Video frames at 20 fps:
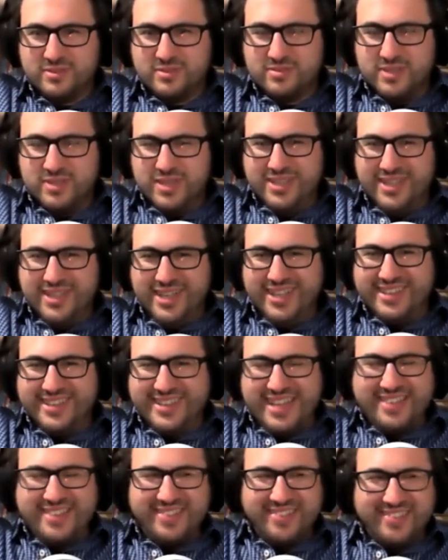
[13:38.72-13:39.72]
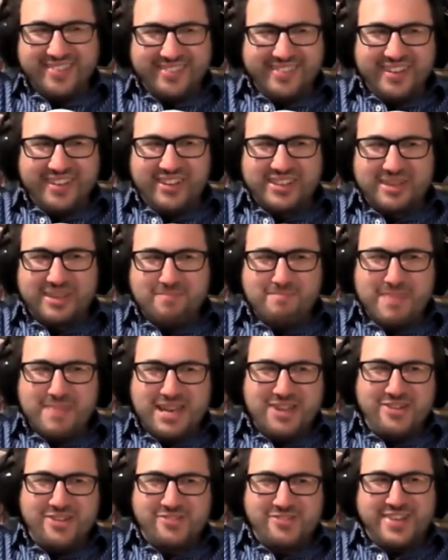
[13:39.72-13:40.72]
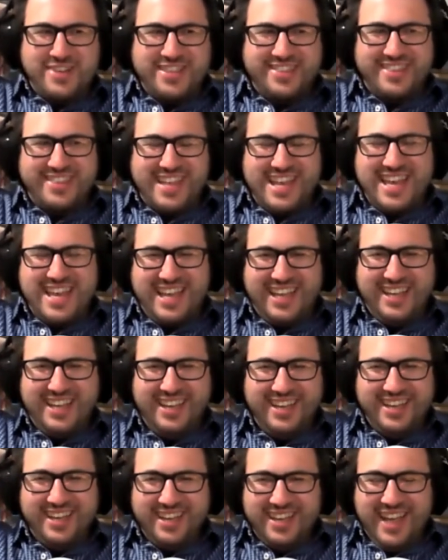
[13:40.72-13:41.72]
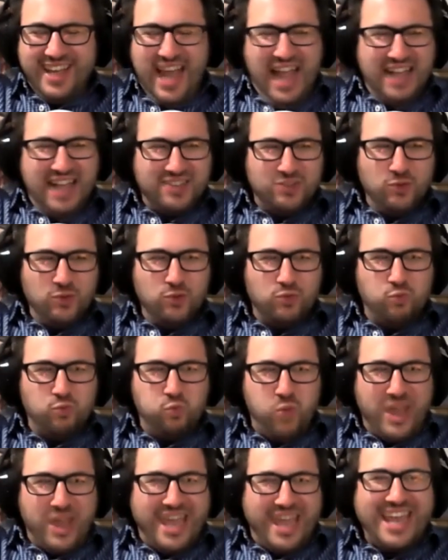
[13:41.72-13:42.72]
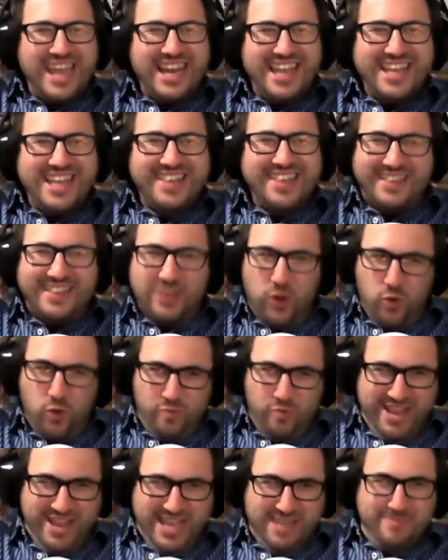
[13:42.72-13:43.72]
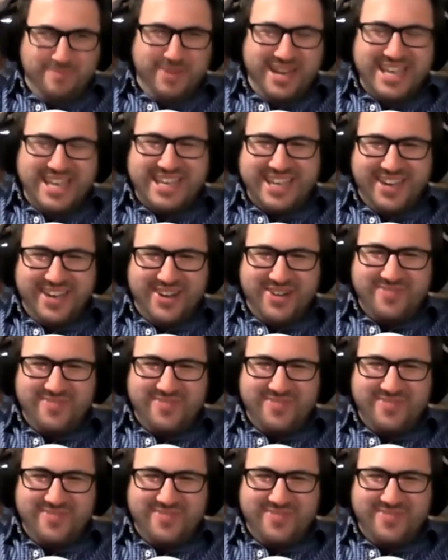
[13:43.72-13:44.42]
That doesn't sound like a military thing. Mm. Axel's really sorry, but he can't